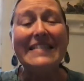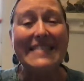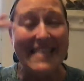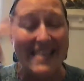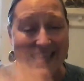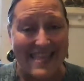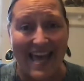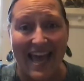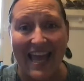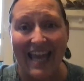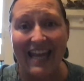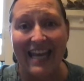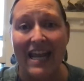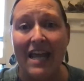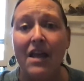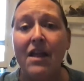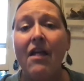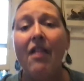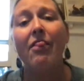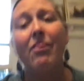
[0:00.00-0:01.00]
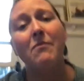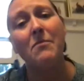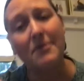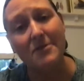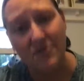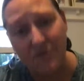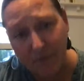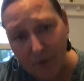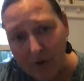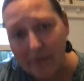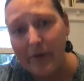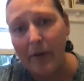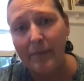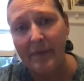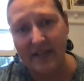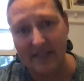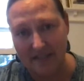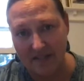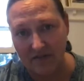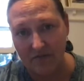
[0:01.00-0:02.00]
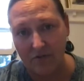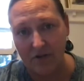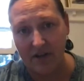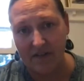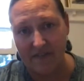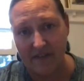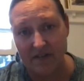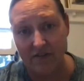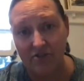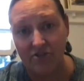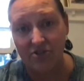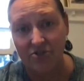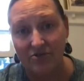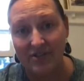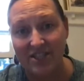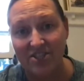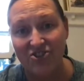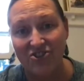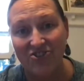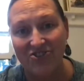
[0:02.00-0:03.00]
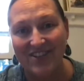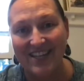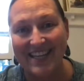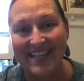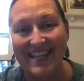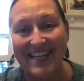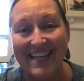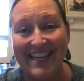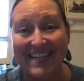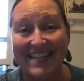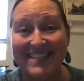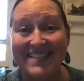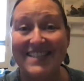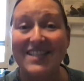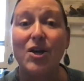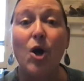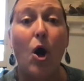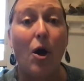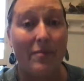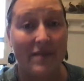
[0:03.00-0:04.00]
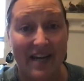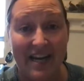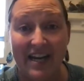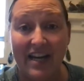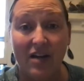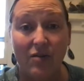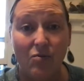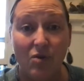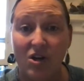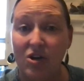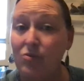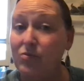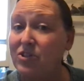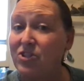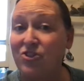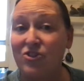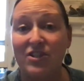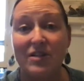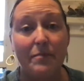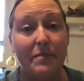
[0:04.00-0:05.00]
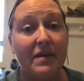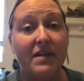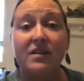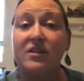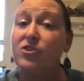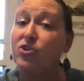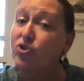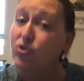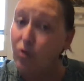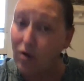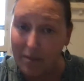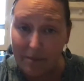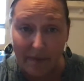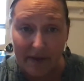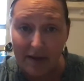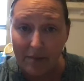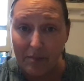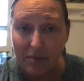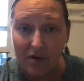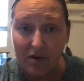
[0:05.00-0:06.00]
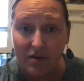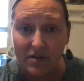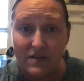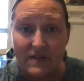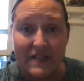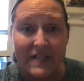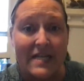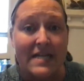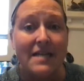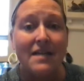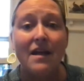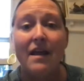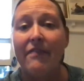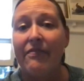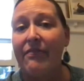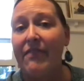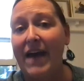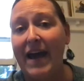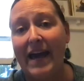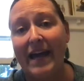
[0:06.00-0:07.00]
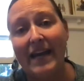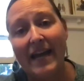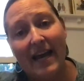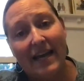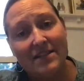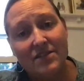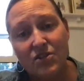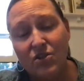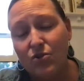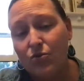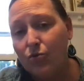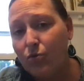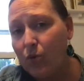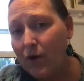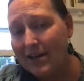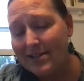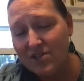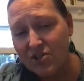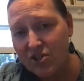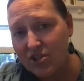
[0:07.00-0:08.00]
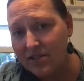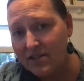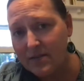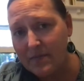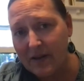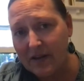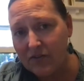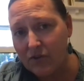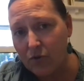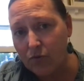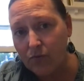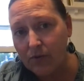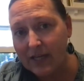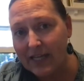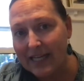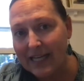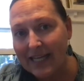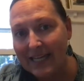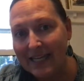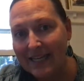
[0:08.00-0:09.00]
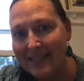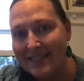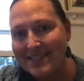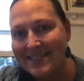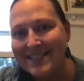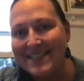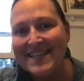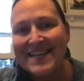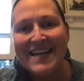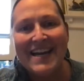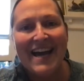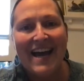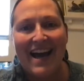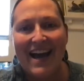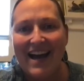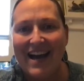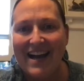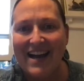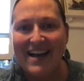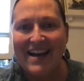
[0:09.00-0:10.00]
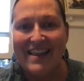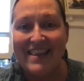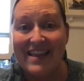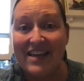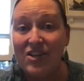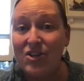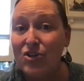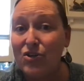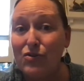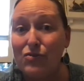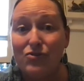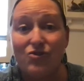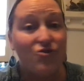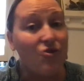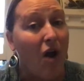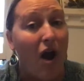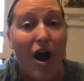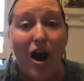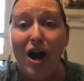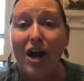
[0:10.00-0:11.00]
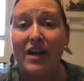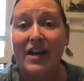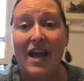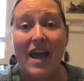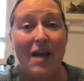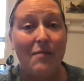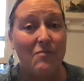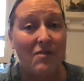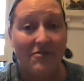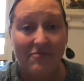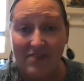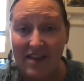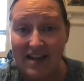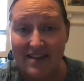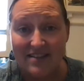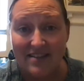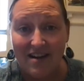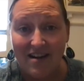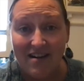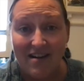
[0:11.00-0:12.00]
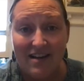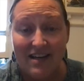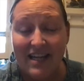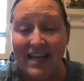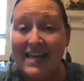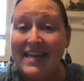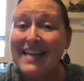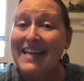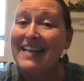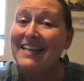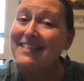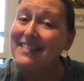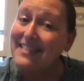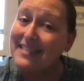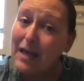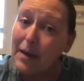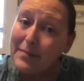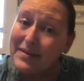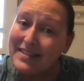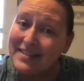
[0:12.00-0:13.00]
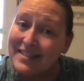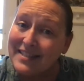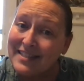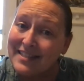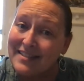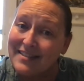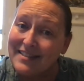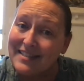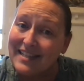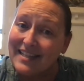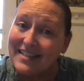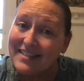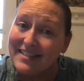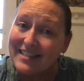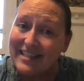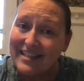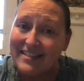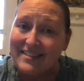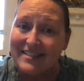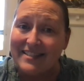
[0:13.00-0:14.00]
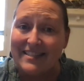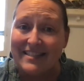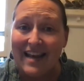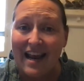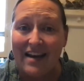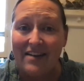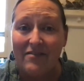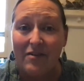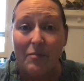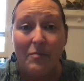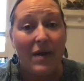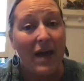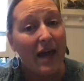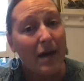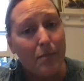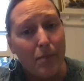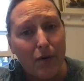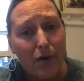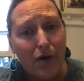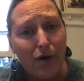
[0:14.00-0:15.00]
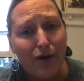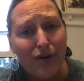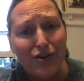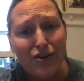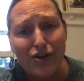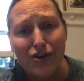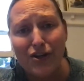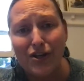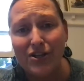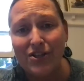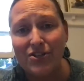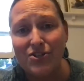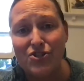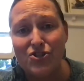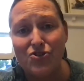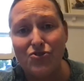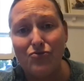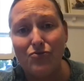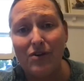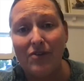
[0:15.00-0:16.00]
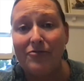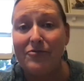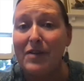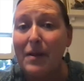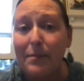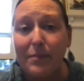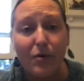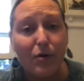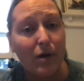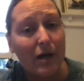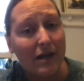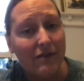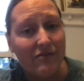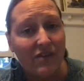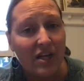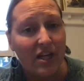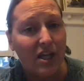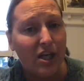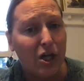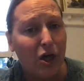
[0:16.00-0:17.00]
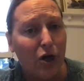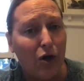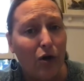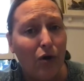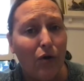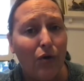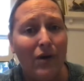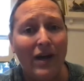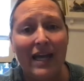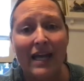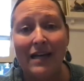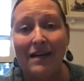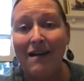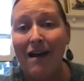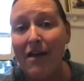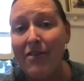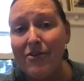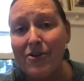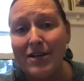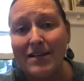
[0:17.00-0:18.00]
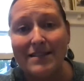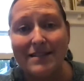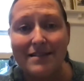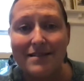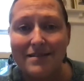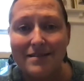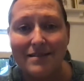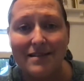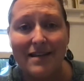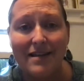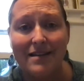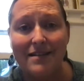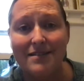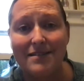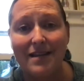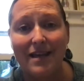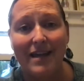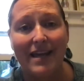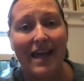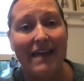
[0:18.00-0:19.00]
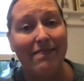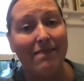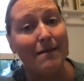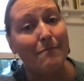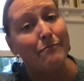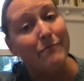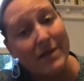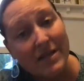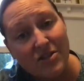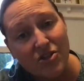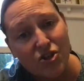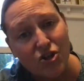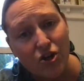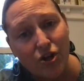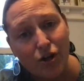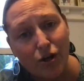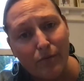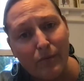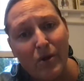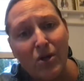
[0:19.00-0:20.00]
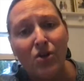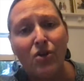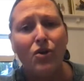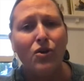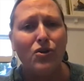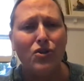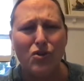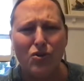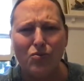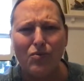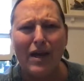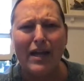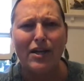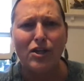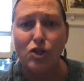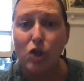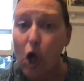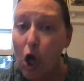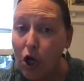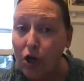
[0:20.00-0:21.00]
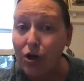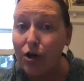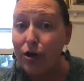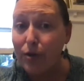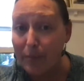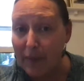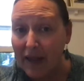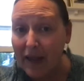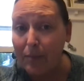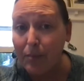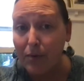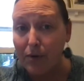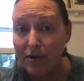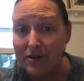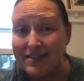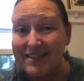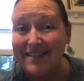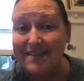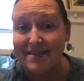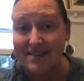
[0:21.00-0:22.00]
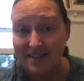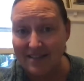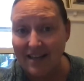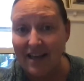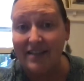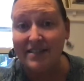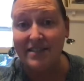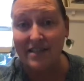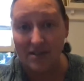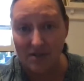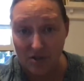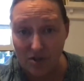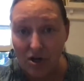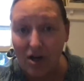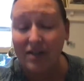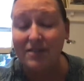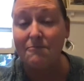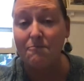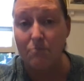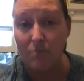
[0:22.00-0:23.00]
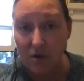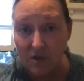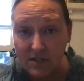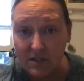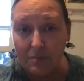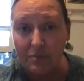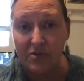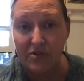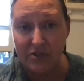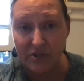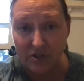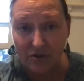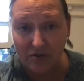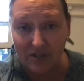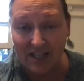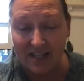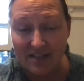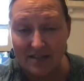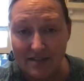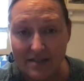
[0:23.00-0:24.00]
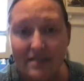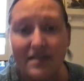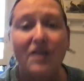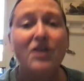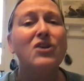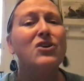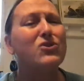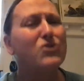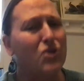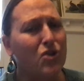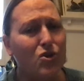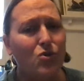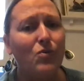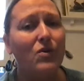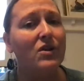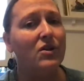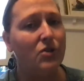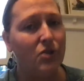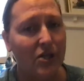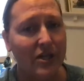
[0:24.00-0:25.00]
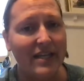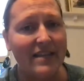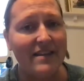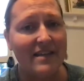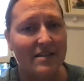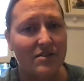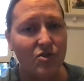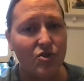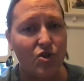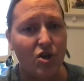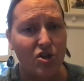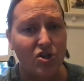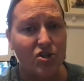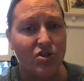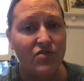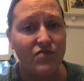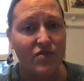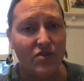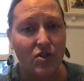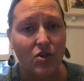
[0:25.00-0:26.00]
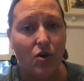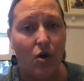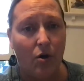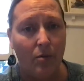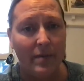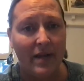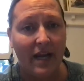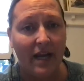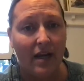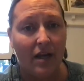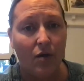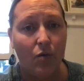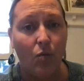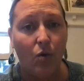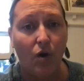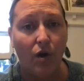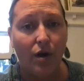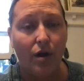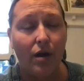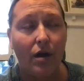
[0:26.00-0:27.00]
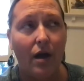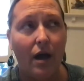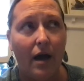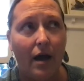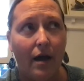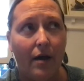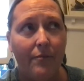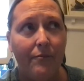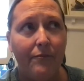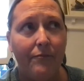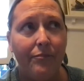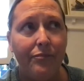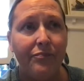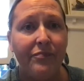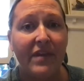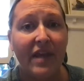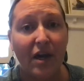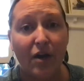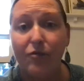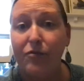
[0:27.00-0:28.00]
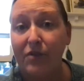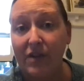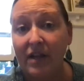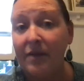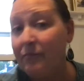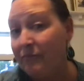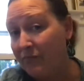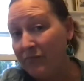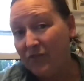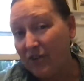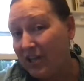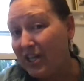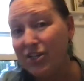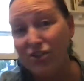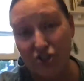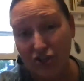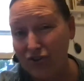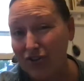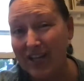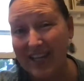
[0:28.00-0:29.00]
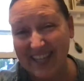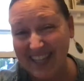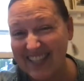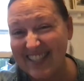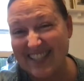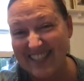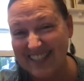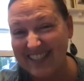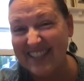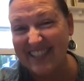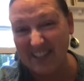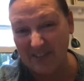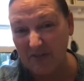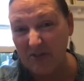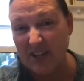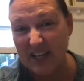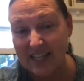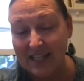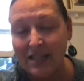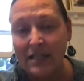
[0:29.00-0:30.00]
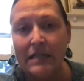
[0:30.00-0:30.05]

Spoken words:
Then the most formal piece of work that you do each unit is the culminating work, which are typically short papers that ask you questions about the readings that you draw on and reflect on. In some instances, instead of a paper, you're going to do a Flipgrid video. In other instances, like at the midterm, you'll write a longer paper synthesizing across multiple units. So you'll want to look at the instructions for the culminating work carefully for each unit because it's different.